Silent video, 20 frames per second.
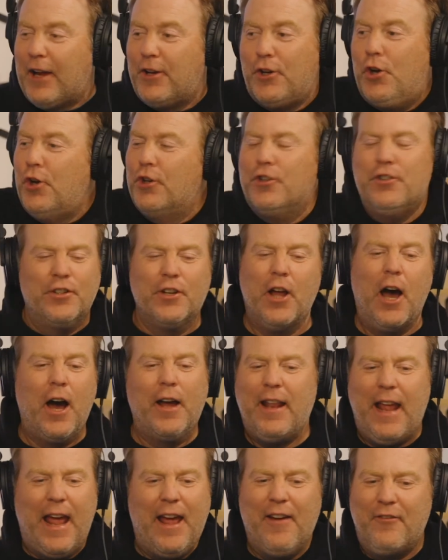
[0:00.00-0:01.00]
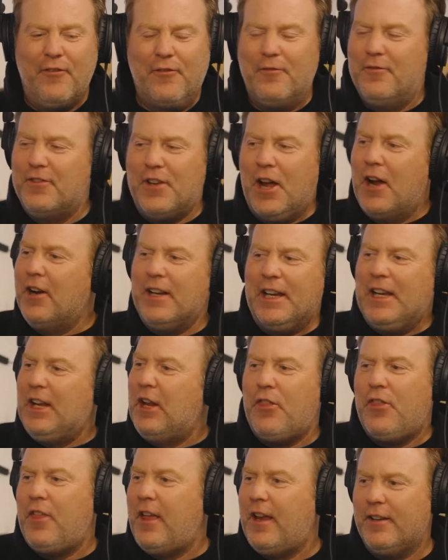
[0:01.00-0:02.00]
could not have done
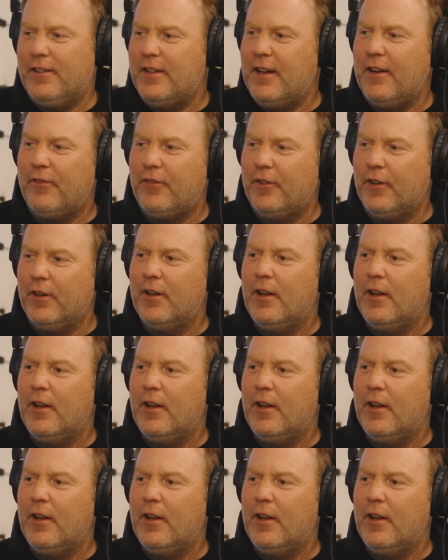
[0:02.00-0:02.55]
anything different.